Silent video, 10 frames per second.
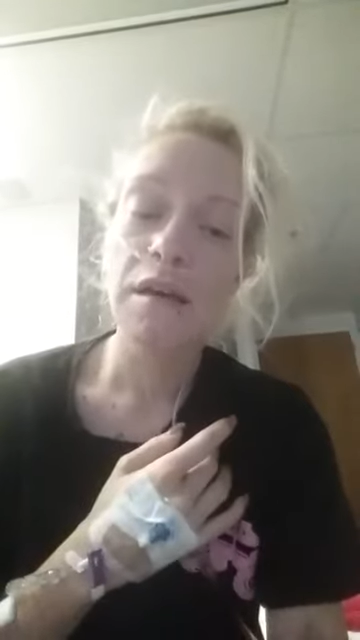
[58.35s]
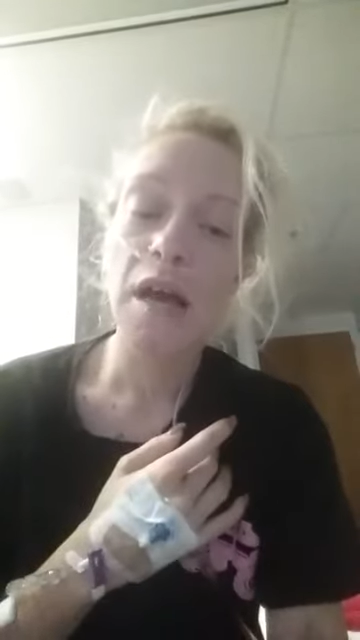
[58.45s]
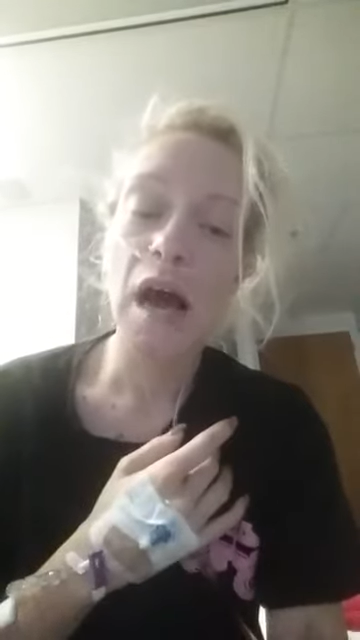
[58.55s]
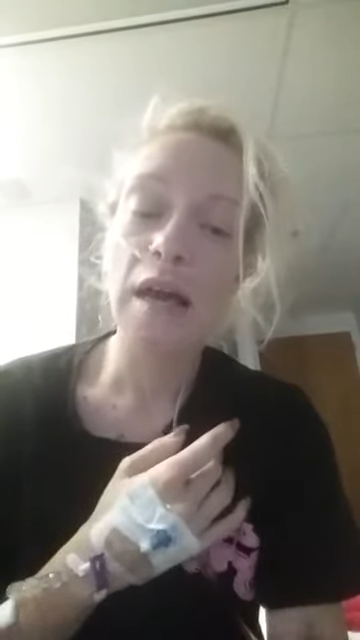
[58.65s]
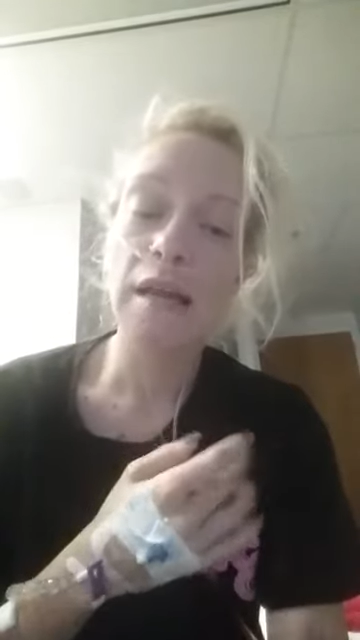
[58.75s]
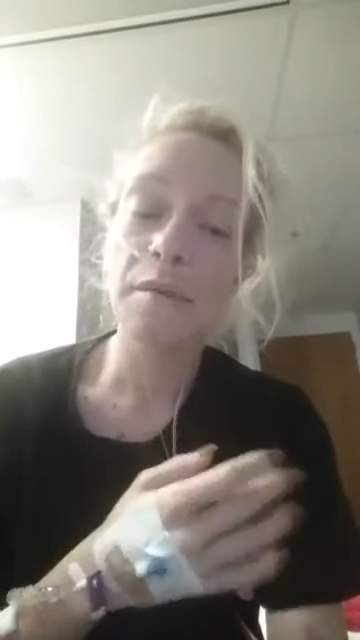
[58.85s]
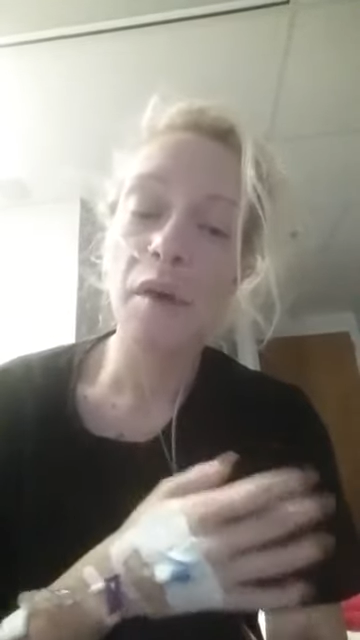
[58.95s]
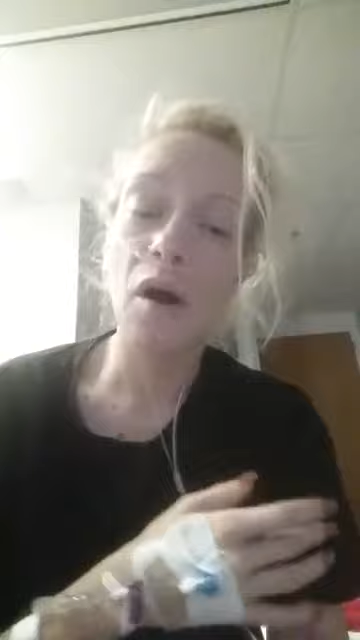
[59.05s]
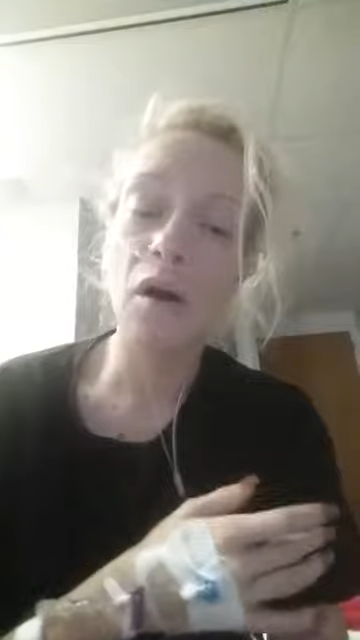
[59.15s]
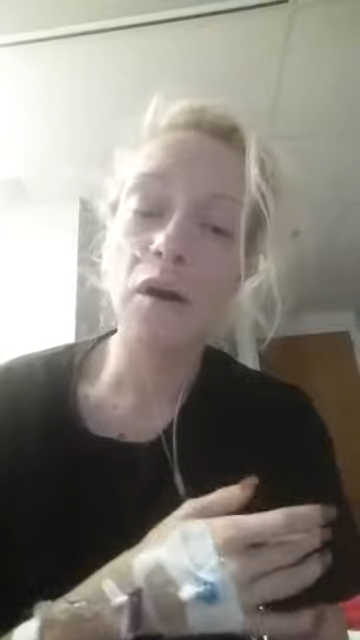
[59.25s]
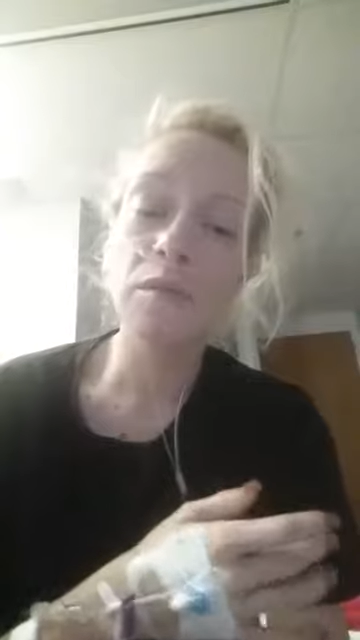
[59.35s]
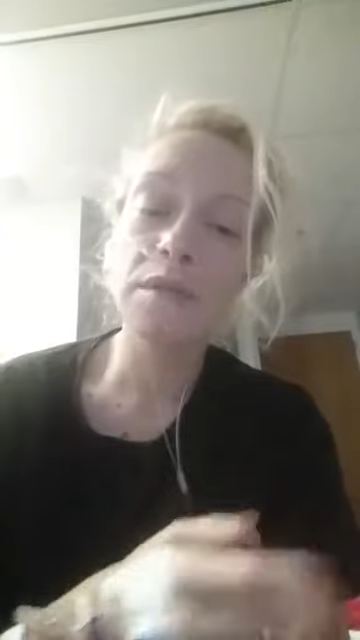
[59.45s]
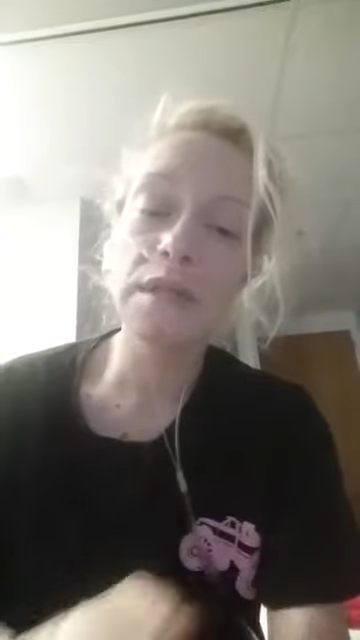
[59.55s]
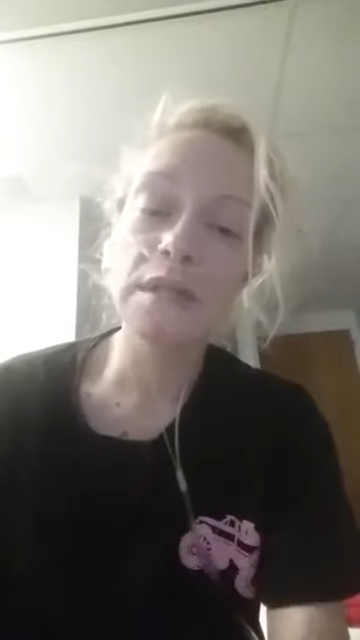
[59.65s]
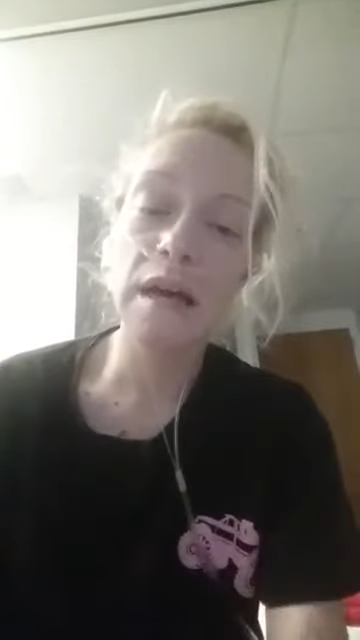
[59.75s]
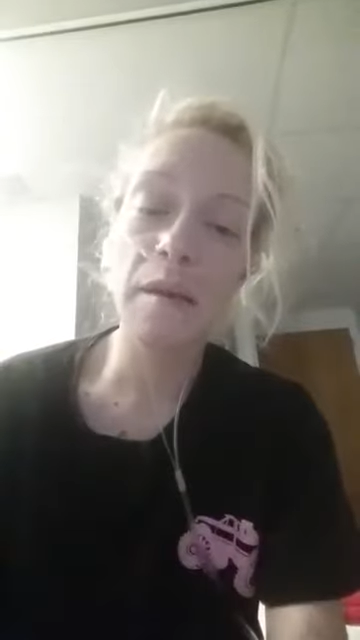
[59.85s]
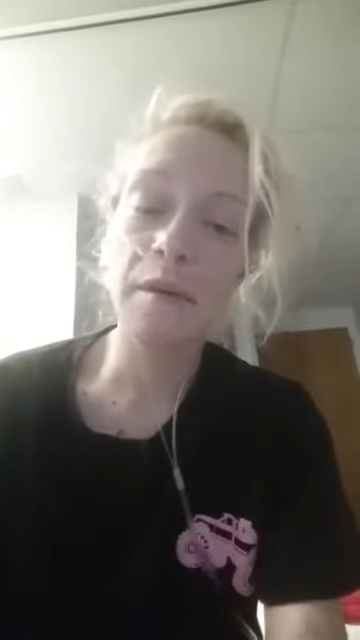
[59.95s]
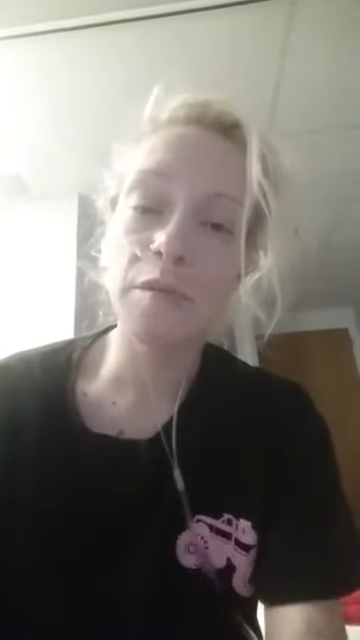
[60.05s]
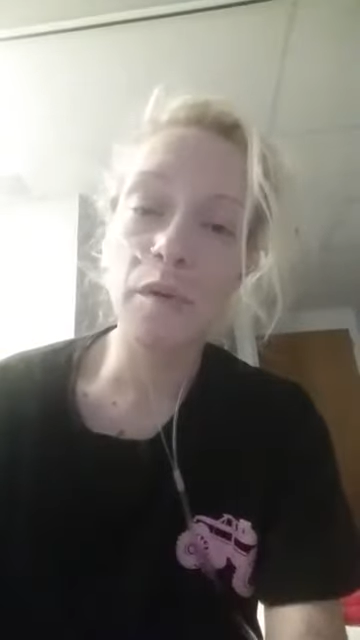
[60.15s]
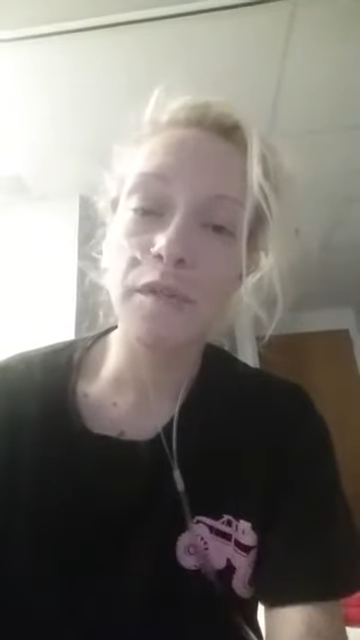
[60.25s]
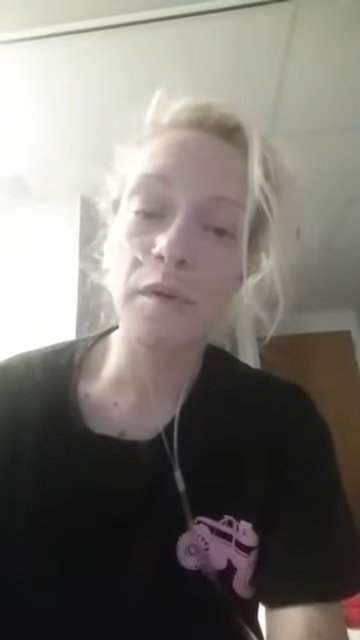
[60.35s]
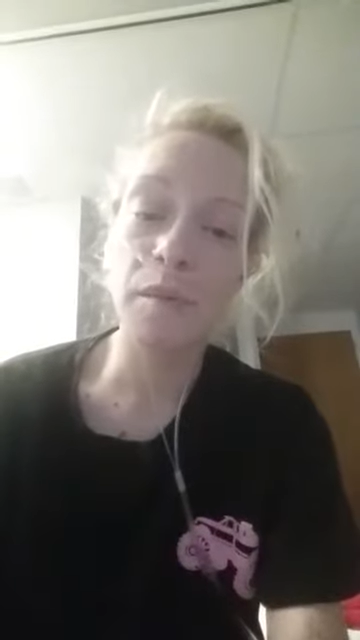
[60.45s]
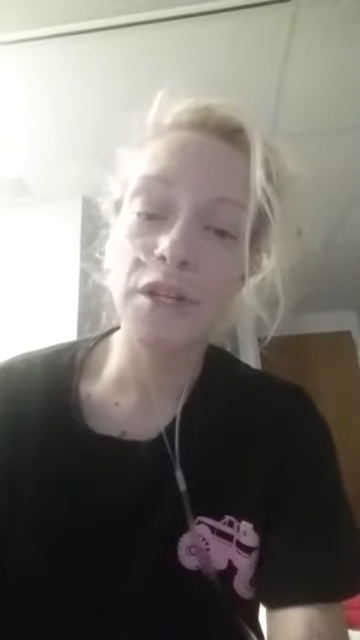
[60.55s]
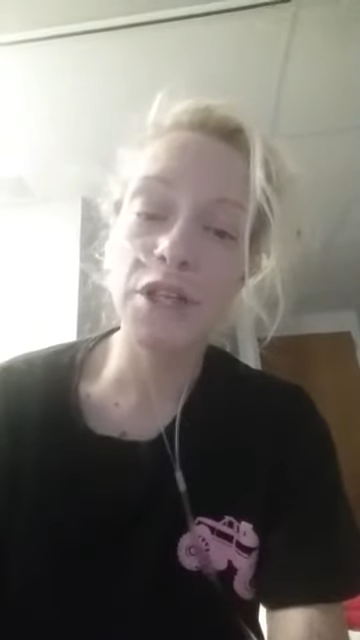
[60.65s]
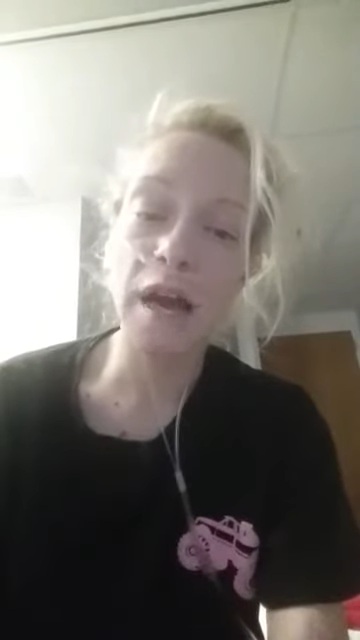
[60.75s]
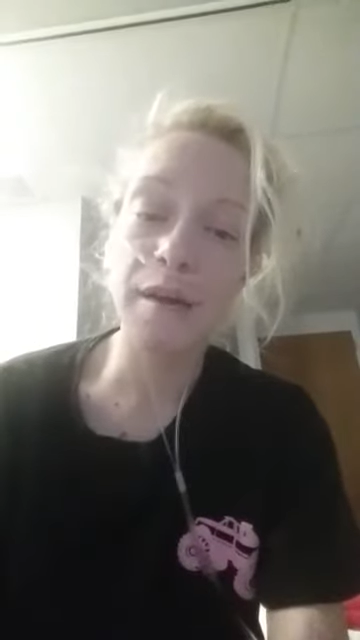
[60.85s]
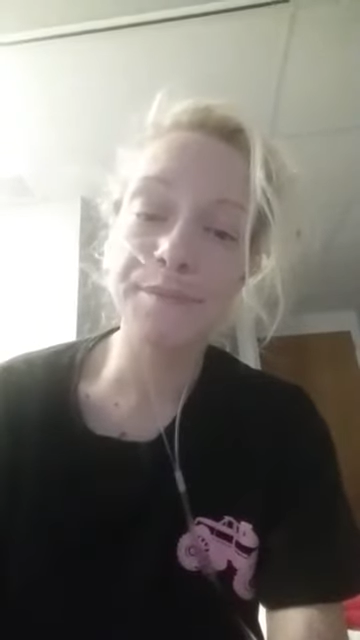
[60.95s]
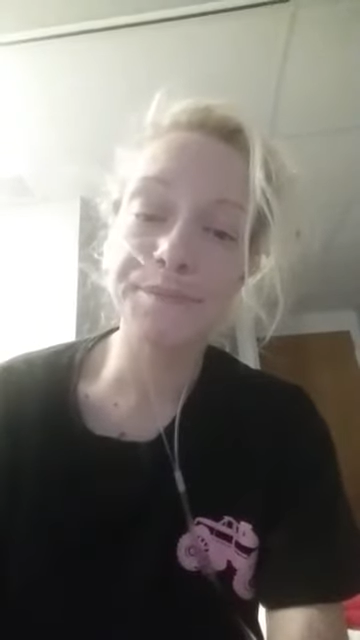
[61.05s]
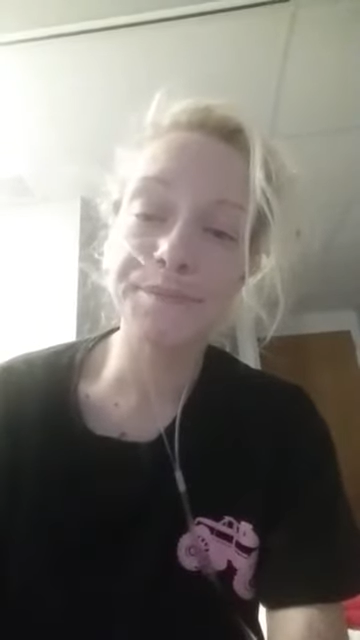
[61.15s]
not in my arms this time, because both of them are shot.